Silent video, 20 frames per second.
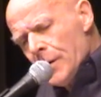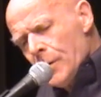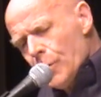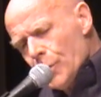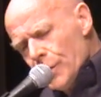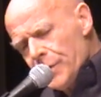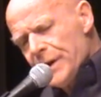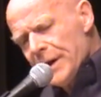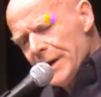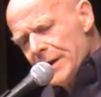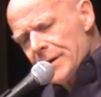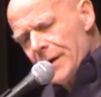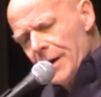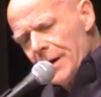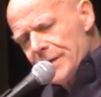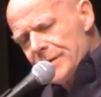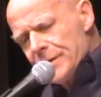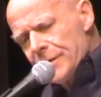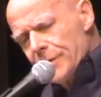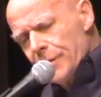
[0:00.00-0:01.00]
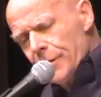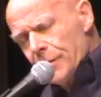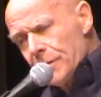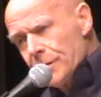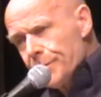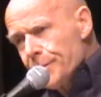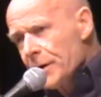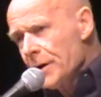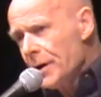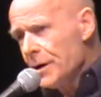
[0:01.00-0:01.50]
Would they acknowledge the
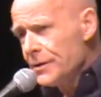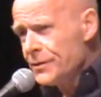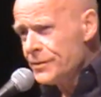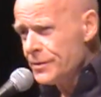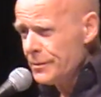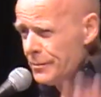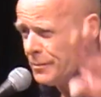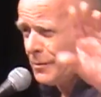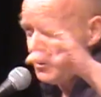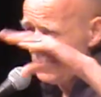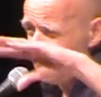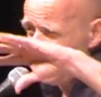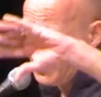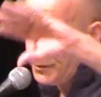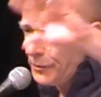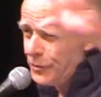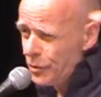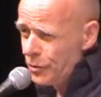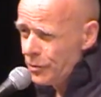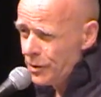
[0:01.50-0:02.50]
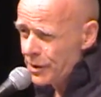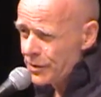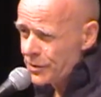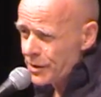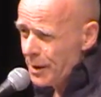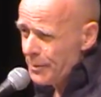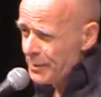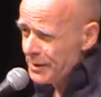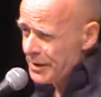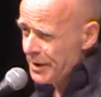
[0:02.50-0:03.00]
truth? Because a lot of unionist
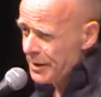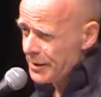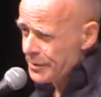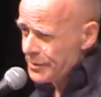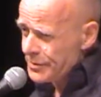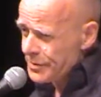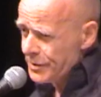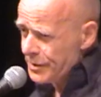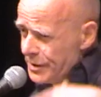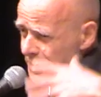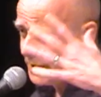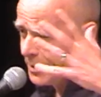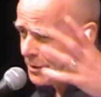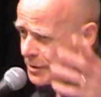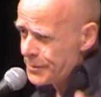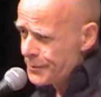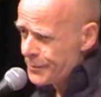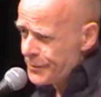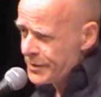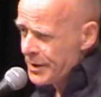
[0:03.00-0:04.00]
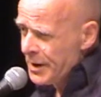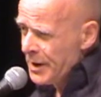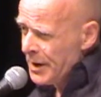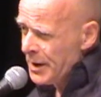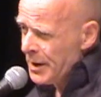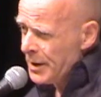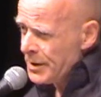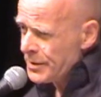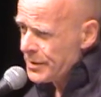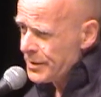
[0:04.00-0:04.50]
commentators in the years
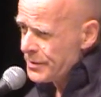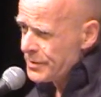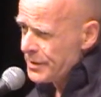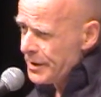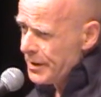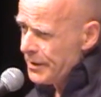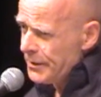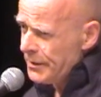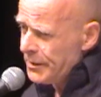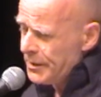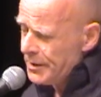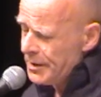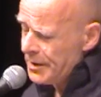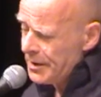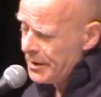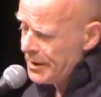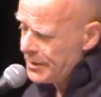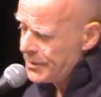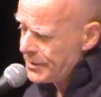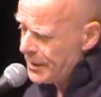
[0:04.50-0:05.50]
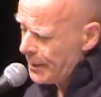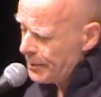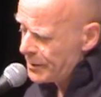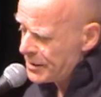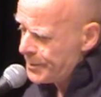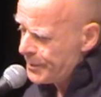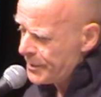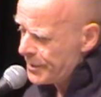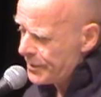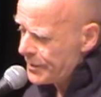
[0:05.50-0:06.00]
since the
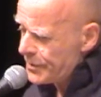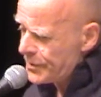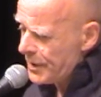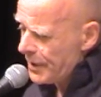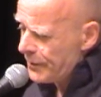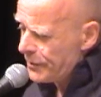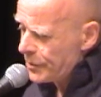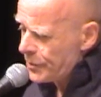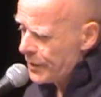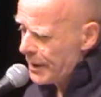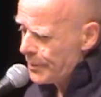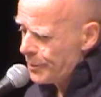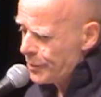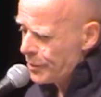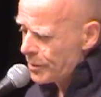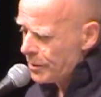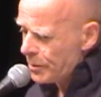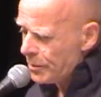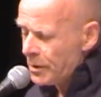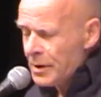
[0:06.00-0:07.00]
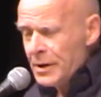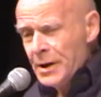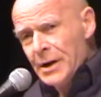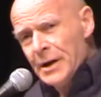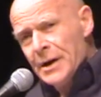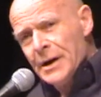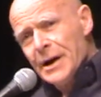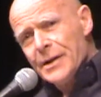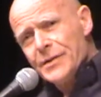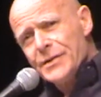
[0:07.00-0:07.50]
establishment of the Savile Tribunal
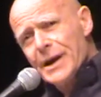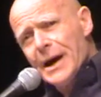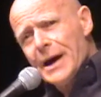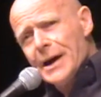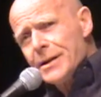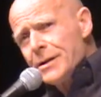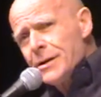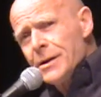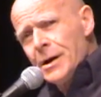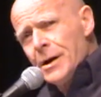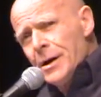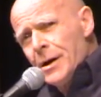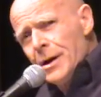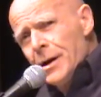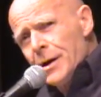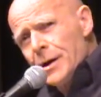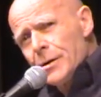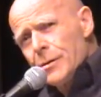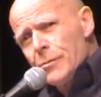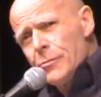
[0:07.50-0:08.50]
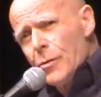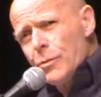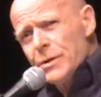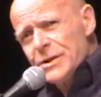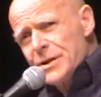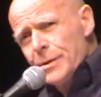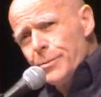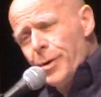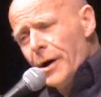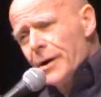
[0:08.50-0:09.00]
had said, well,
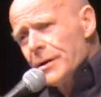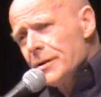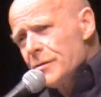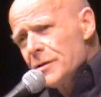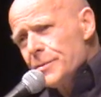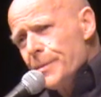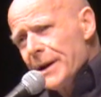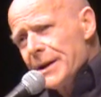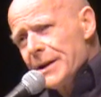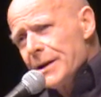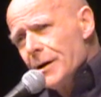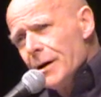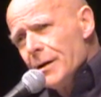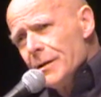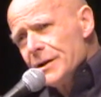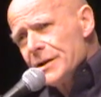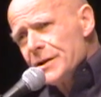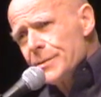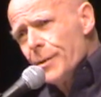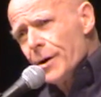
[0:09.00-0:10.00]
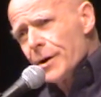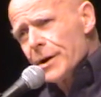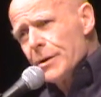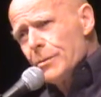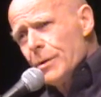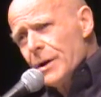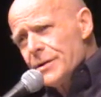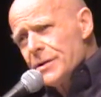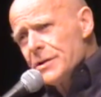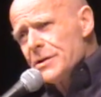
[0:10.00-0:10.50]
what's the point of spending all this money?
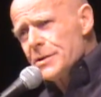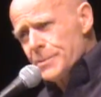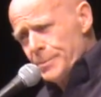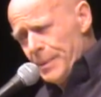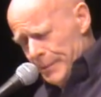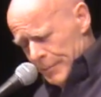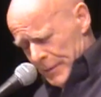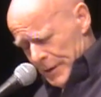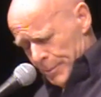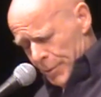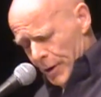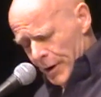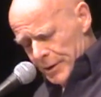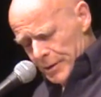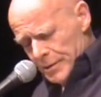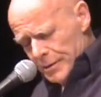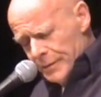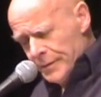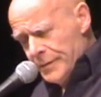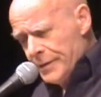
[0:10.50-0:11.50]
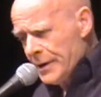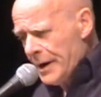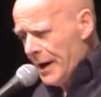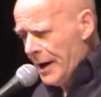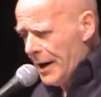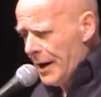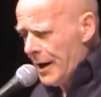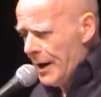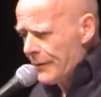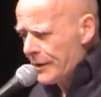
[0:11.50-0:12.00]
What's the point of
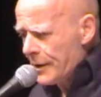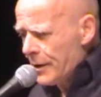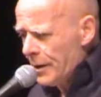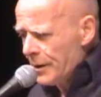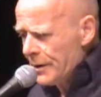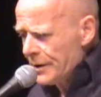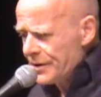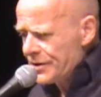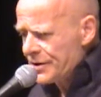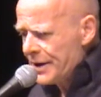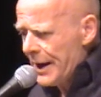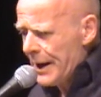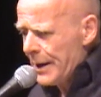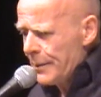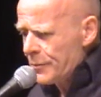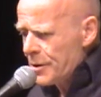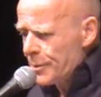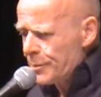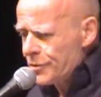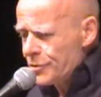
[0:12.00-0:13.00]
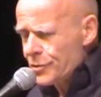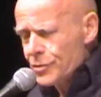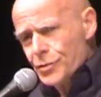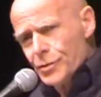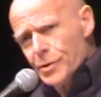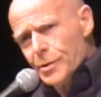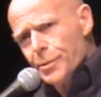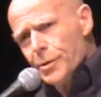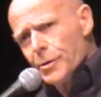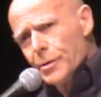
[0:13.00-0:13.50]
having all this time to produce a
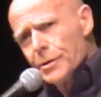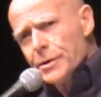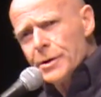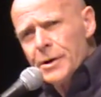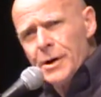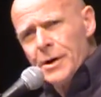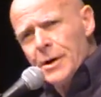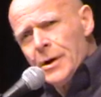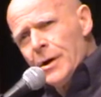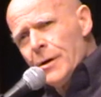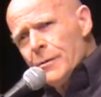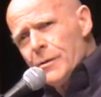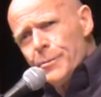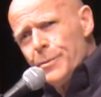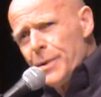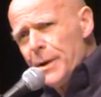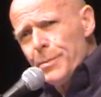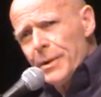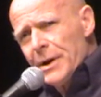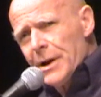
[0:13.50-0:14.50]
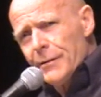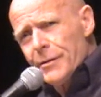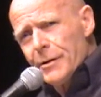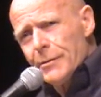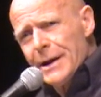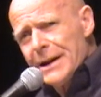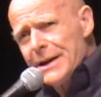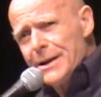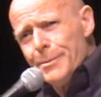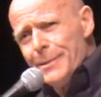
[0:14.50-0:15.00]
report when people have
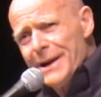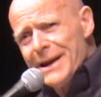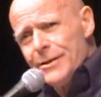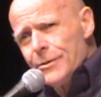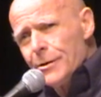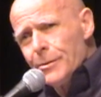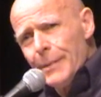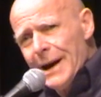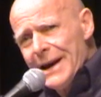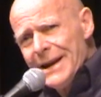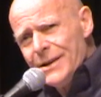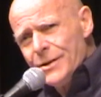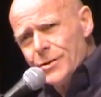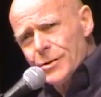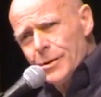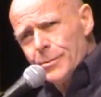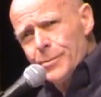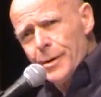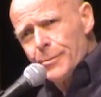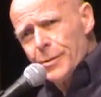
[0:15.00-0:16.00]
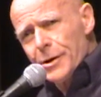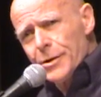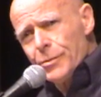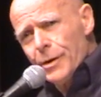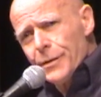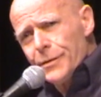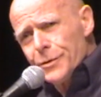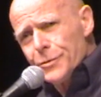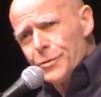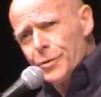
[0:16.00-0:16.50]
already made their minds up about
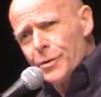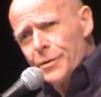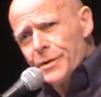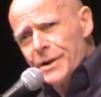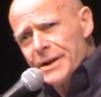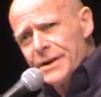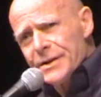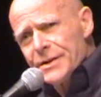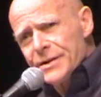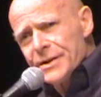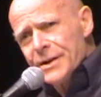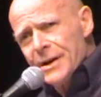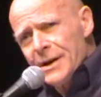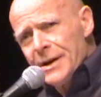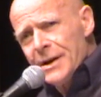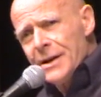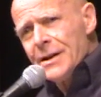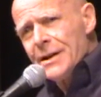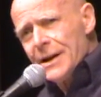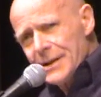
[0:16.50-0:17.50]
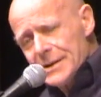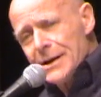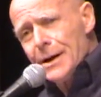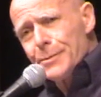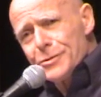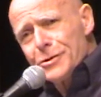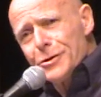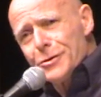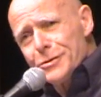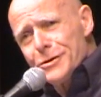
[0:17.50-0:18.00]
what the truth is? That's
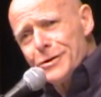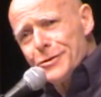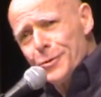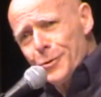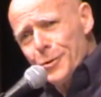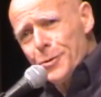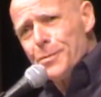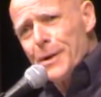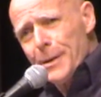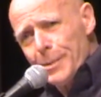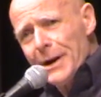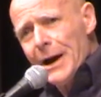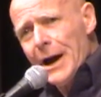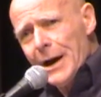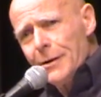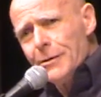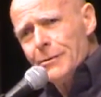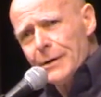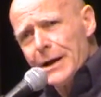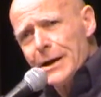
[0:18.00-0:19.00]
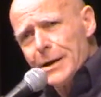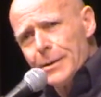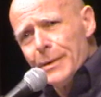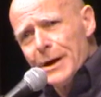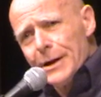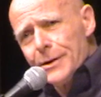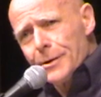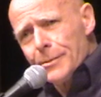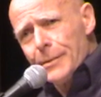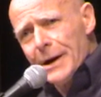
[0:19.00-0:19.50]
absolutely true. People had already
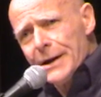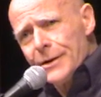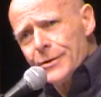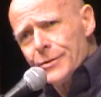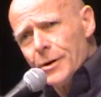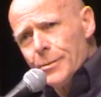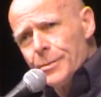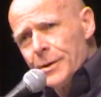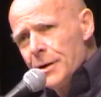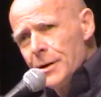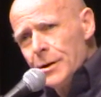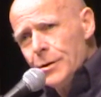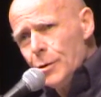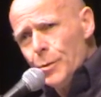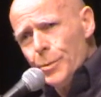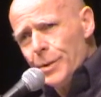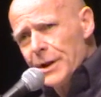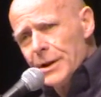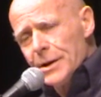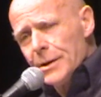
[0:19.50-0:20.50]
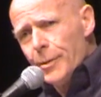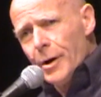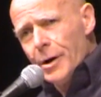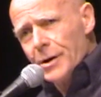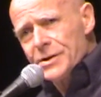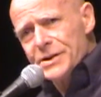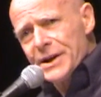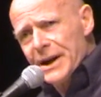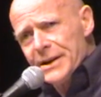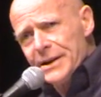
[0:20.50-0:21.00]
made their minds up. Nobody on the
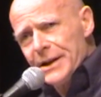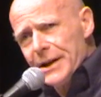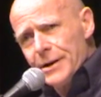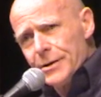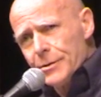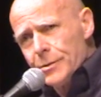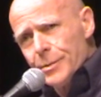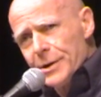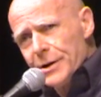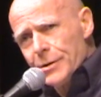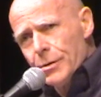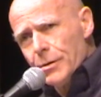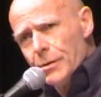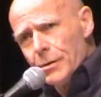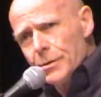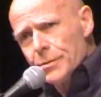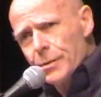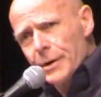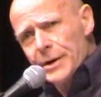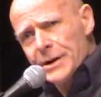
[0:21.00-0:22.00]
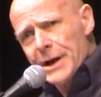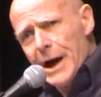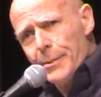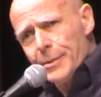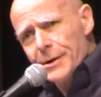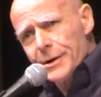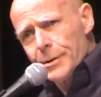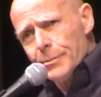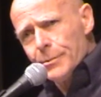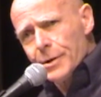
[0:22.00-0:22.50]
Bogside needed to be told what had
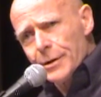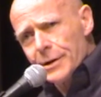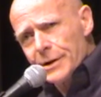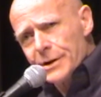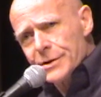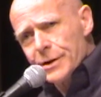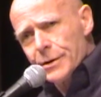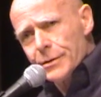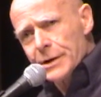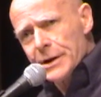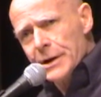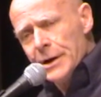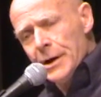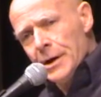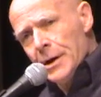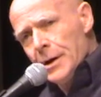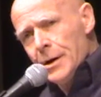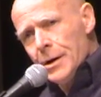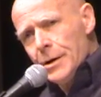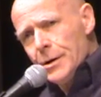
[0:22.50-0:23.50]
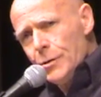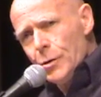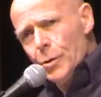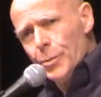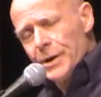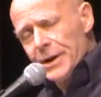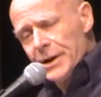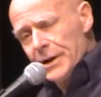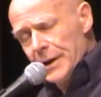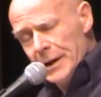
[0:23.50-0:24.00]
happened on Bloody Sunday.
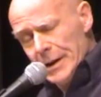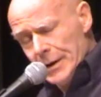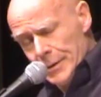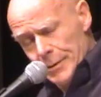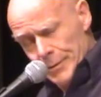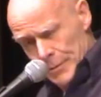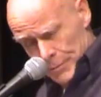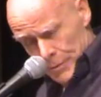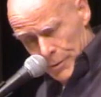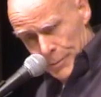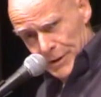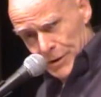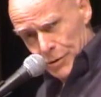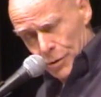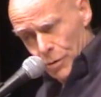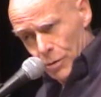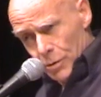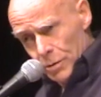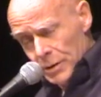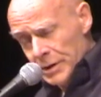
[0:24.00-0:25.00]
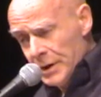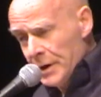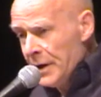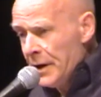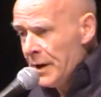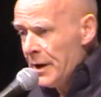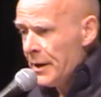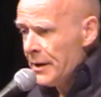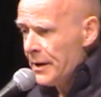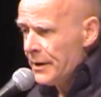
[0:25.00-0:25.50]
Nobody needed to be told
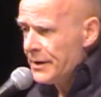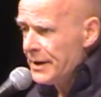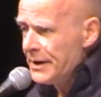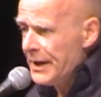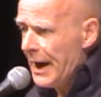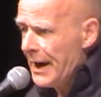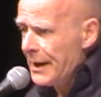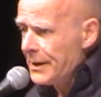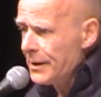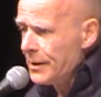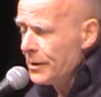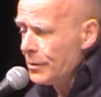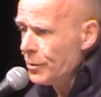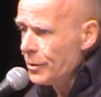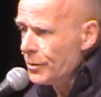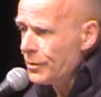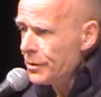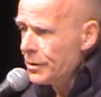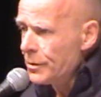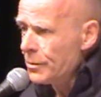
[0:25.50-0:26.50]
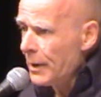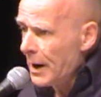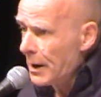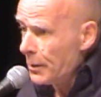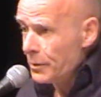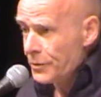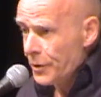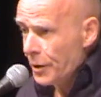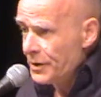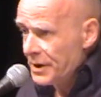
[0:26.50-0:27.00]
that the dead and the wounded were,
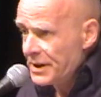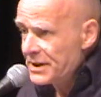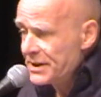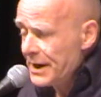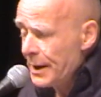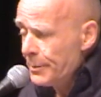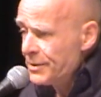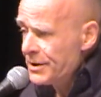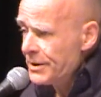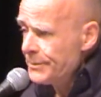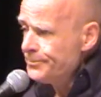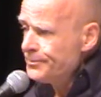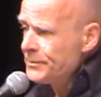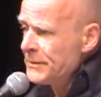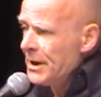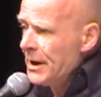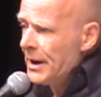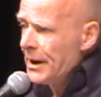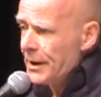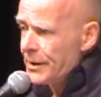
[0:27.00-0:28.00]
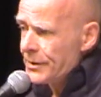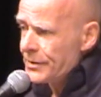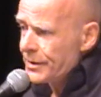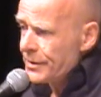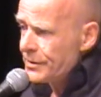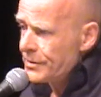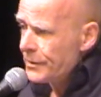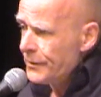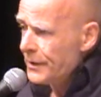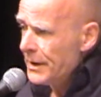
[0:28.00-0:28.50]
without exception,
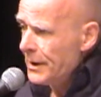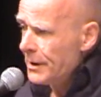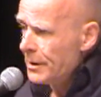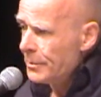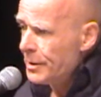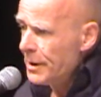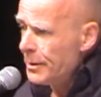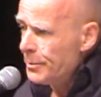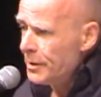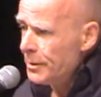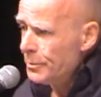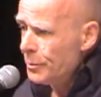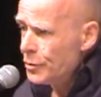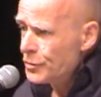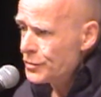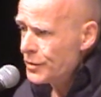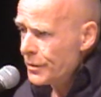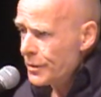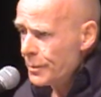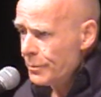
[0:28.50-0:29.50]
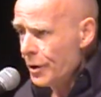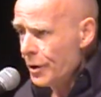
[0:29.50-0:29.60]
innocent civilian people, most of them